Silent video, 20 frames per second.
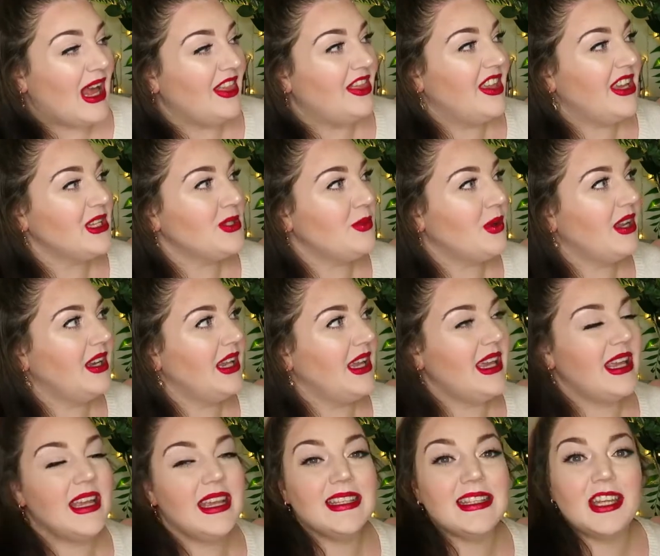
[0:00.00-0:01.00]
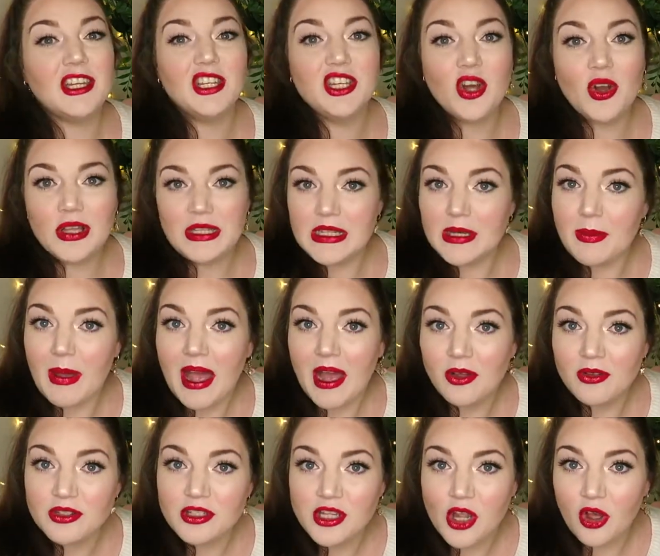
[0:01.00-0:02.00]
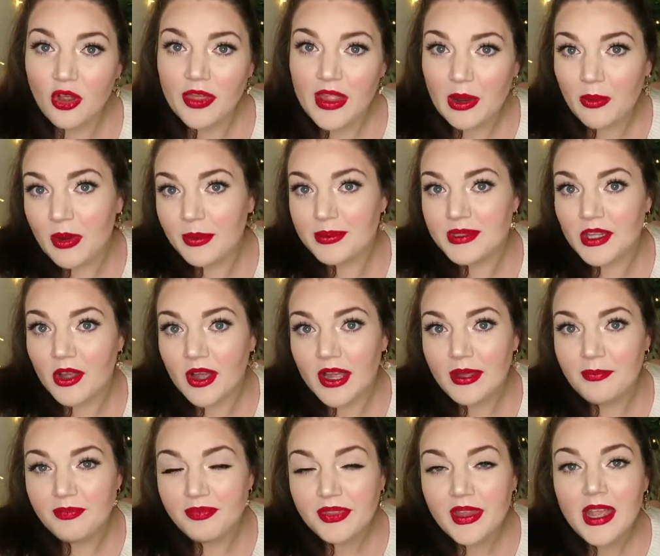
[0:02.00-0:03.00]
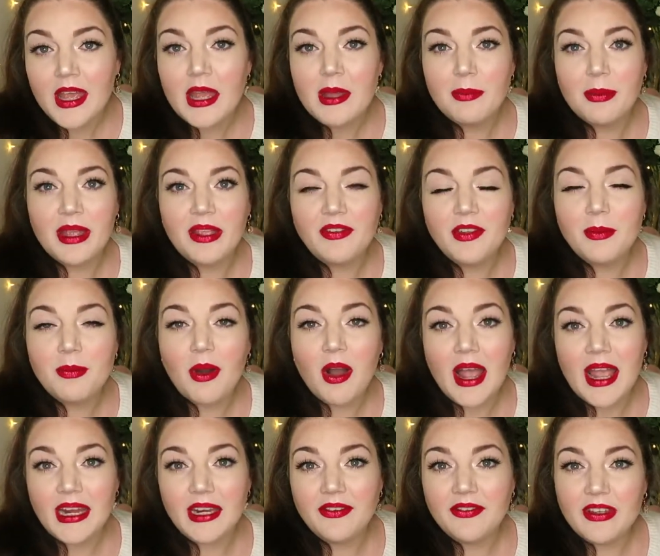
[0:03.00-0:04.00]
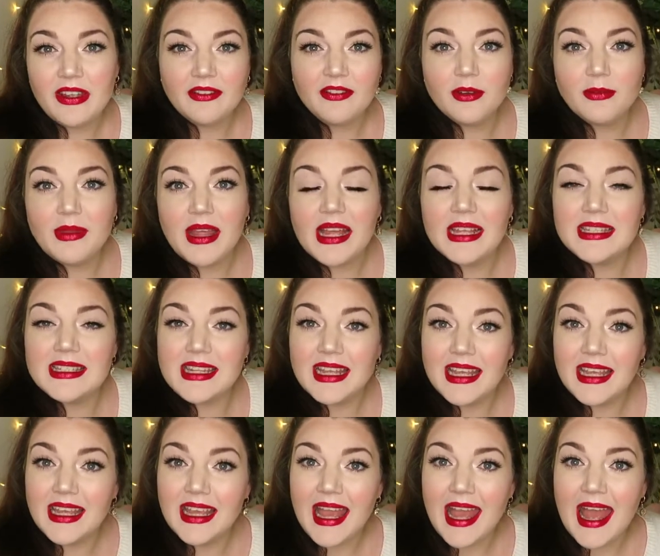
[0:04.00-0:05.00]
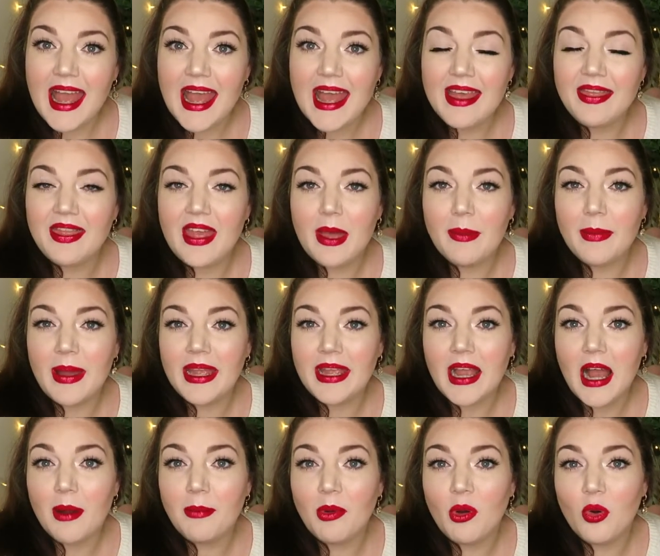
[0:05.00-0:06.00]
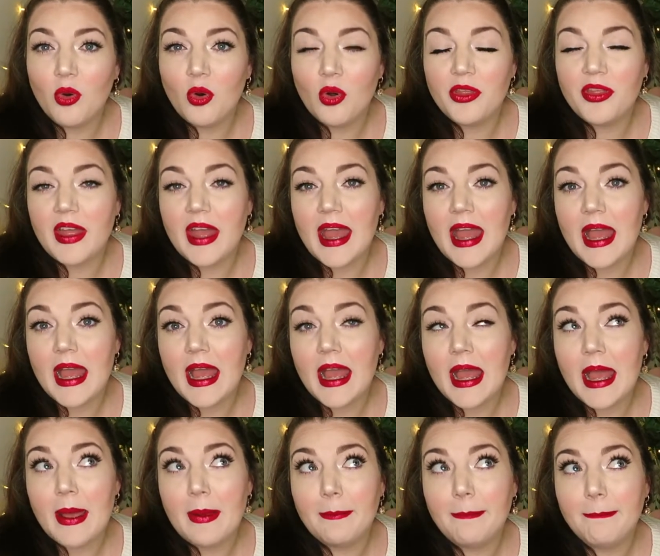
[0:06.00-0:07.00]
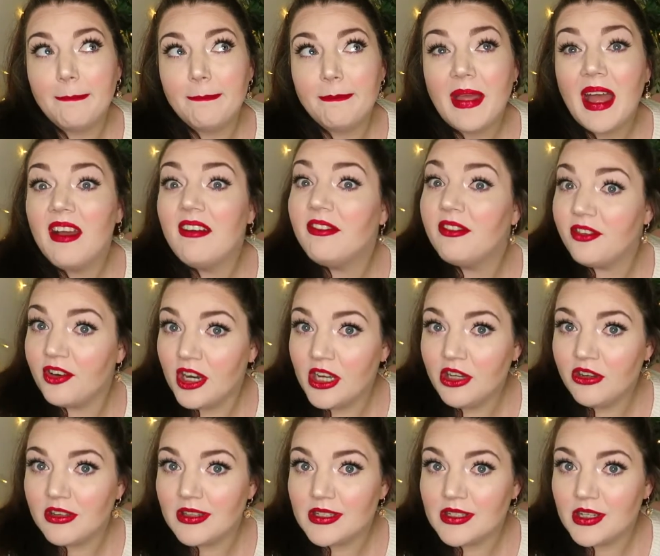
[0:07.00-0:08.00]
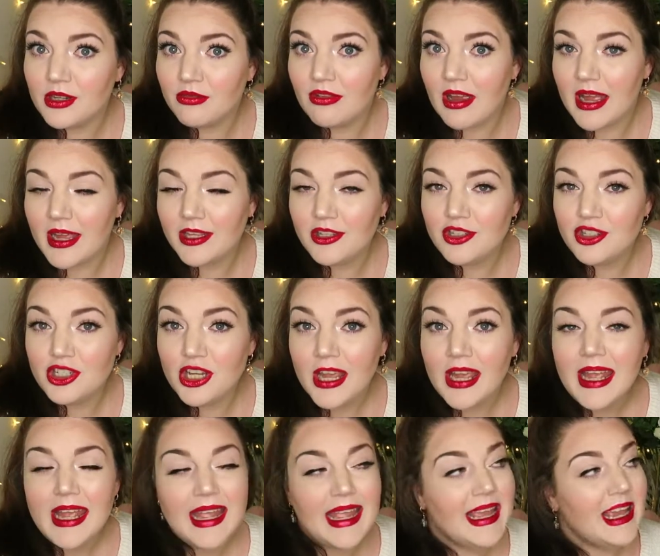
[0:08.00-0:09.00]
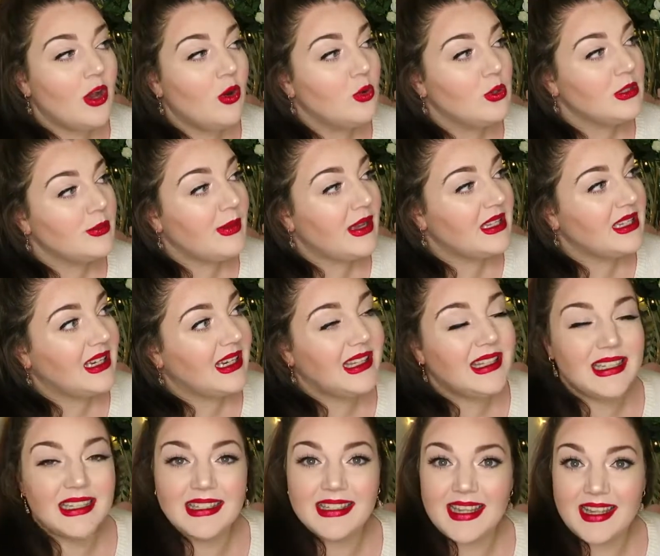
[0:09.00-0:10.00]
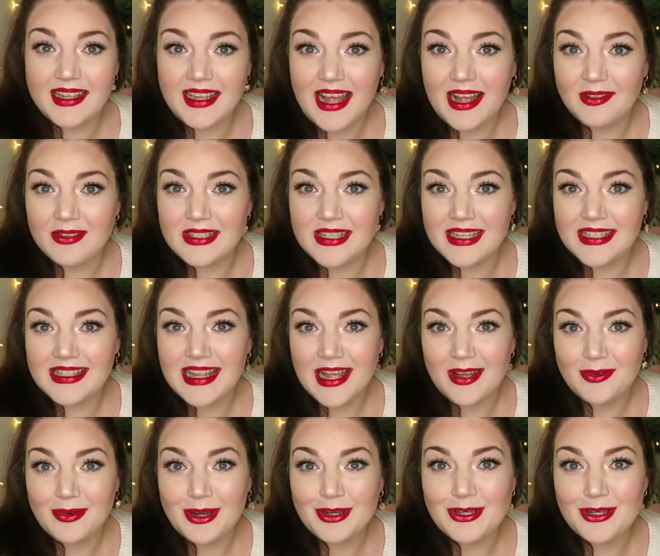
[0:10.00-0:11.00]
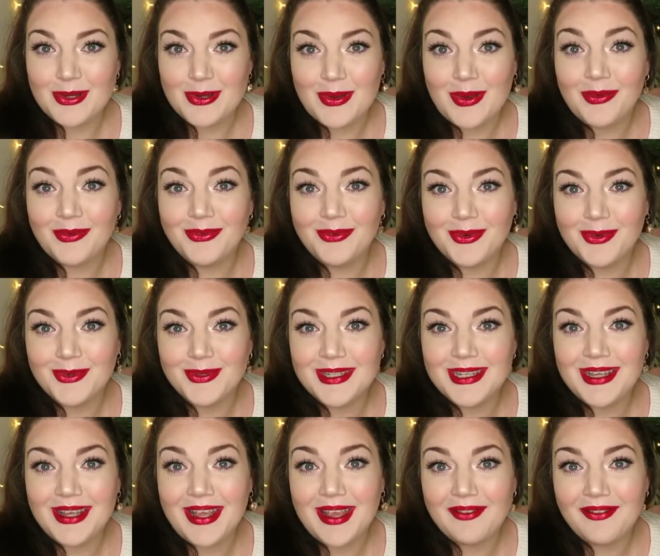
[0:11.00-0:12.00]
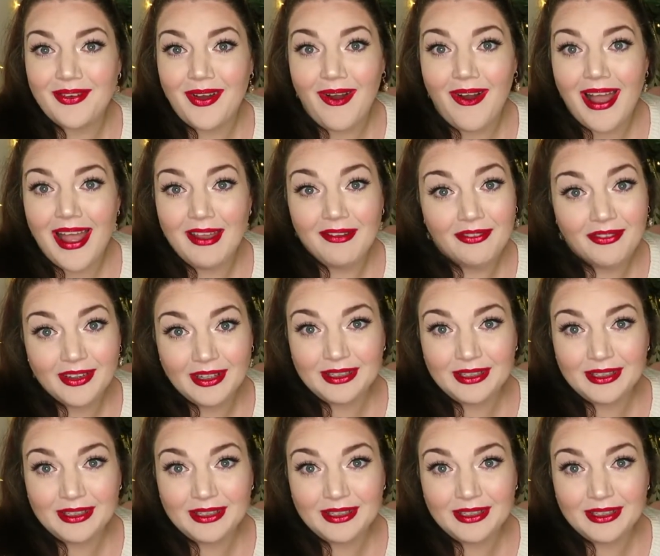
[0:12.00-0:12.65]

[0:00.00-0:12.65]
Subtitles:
This one is £90 on their website, but if you buy anything from their skincare, their makeup or their fragrance range, it automatically discounts this down to 45.